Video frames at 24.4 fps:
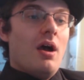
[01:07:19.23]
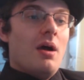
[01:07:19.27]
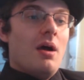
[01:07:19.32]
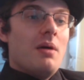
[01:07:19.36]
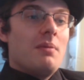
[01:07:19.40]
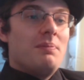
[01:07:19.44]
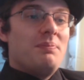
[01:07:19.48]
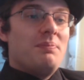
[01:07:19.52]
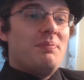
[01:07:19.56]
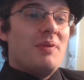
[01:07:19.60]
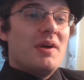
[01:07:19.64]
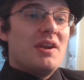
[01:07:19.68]

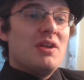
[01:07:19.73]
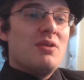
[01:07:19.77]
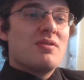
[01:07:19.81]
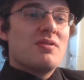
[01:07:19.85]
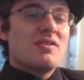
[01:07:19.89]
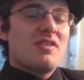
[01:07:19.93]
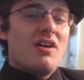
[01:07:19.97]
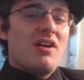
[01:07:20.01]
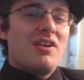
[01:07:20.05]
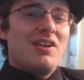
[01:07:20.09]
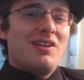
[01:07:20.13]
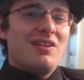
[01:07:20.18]
But it was
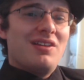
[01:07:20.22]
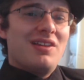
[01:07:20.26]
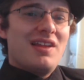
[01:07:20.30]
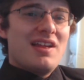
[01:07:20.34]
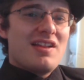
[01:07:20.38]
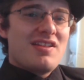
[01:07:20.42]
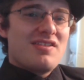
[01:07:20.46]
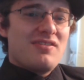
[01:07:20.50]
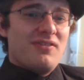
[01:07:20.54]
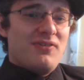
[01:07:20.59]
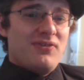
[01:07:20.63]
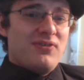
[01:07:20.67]
on a
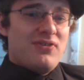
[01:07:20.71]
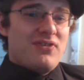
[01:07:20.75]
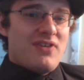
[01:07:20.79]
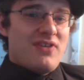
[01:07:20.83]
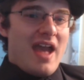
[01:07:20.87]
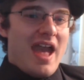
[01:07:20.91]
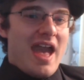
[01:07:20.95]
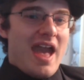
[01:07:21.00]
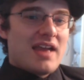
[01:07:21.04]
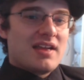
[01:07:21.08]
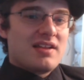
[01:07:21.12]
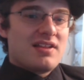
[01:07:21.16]
list of
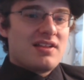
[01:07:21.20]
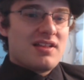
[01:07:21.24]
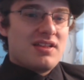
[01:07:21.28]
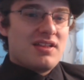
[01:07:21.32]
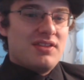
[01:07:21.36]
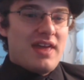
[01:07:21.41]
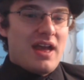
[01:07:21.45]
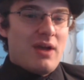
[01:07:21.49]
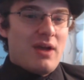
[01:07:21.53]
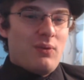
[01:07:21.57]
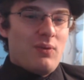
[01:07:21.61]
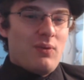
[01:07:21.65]
facts
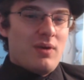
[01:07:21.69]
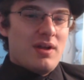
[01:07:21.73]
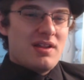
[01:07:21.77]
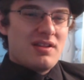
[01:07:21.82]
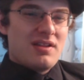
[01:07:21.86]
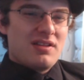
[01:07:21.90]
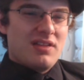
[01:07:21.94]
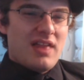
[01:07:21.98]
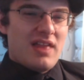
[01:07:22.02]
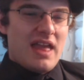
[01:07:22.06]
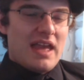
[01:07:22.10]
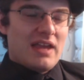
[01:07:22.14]
that
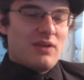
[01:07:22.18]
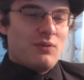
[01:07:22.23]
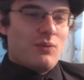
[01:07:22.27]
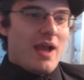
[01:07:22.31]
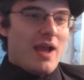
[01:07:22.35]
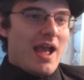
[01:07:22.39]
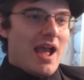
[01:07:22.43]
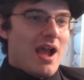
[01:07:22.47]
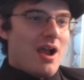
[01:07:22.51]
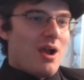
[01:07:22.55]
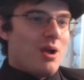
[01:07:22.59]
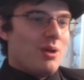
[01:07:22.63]
was like,
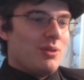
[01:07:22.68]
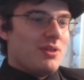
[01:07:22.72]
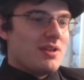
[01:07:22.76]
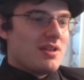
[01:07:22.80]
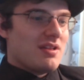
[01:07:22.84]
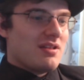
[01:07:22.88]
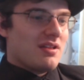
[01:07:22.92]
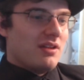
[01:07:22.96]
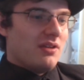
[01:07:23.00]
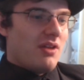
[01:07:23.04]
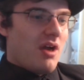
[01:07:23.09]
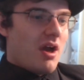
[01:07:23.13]
wow, this
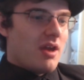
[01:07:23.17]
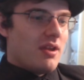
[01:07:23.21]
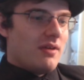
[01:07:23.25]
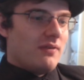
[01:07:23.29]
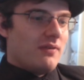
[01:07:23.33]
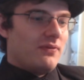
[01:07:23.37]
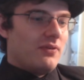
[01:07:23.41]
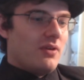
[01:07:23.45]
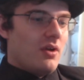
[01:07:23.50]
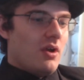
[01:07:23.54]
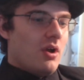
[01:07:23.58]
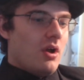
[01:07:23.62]
is a lot
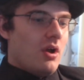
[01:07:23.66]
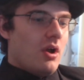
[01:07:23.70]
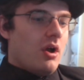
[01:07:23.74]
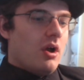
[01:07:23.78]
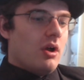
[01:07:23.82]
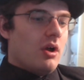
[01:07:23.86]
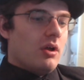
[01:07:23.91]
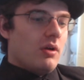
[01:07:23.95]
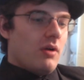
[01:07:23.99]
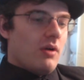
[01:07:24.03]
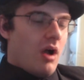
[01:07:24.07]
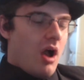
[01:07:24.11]
of
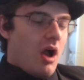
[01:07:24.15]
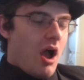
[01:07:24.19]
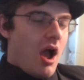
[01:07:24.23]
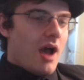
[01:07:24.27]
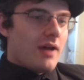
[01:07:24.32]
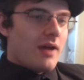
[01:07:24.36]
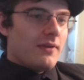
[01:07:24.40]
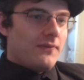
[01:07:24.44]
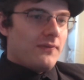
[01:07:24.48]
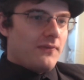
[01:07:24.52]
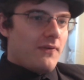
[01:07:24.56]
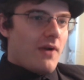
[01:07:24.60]

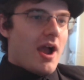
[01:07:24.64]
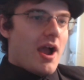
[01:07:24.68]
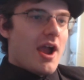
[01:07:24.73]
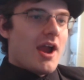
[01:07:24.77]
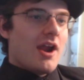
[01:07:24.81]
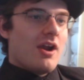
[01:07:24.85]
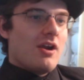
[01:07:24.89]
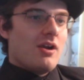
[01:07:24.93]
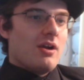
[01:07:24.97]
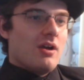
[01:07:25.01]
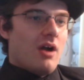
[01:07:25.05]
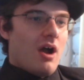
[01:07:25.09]
hot
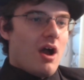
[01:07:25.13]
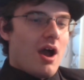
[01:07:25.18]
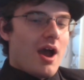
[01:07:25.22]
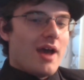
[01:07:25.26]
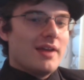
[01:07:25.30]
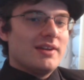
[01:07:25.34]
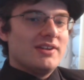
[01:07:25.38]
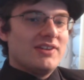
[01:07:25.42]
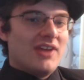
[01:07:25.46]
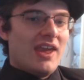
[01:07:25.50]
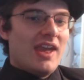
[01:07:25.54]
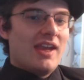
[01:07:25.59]
fire,
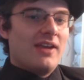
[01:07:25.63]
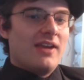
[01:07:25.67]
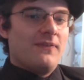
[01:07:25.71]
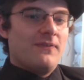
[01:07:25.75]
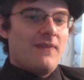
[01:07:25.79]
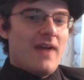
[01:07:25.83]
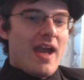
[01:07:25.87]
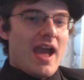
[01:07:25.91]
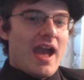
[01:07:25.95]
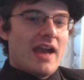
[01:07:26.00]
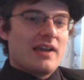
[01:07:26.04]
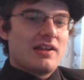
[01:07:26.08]
hot take
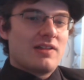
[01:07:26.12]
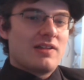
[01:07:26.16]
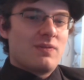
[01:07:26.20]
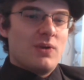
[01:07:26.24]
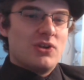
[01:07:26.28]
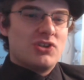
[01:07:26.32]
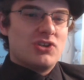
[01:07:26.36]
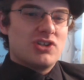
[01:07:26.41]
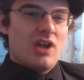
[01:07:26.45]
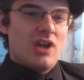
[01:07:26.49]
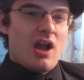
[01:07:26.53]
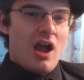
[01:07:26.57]
facts,
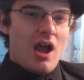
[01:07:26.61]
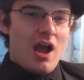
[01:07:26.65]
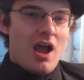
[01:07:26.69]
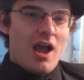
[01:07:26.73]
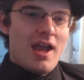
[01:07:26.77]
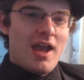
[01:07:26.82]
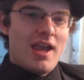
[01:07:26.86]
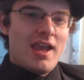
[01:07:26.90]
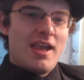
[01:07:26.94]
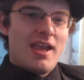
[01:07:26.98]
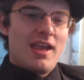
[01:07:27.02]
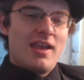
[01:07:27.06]
which
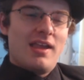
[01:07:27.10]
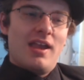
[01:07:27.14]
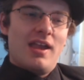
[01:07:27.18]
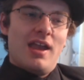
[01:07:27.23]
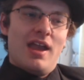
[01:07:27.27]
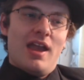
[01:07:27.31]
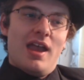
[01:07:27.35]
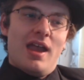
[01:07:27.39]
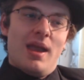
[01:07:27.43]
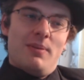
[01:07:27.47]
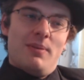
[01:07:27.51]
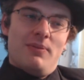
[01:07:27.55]
I
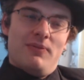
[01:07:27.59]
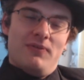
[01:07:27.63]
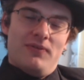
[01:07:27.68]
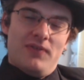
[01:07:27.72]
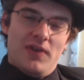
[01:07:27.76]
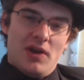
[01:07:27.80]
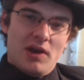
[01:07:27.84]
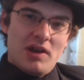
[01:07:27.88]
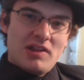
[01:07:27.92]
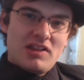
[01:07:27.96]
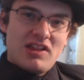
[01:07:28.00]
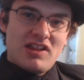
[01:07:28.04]
am
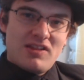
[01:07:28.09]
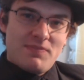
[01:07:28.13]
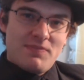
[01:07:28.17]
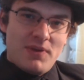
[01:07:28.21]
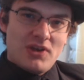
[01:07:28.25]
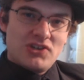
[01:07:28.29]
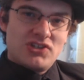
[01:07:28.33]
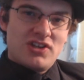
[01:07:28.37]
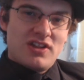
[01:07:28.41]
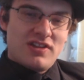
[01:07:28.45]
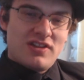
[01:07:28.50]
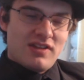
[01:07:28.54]
very
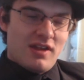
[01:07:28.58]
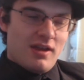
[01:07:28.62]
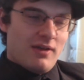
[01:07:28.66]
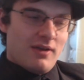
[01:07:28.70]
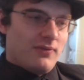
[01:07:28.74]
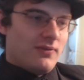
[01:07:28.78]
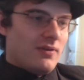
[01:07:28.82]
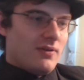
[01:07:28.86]
suspicious of.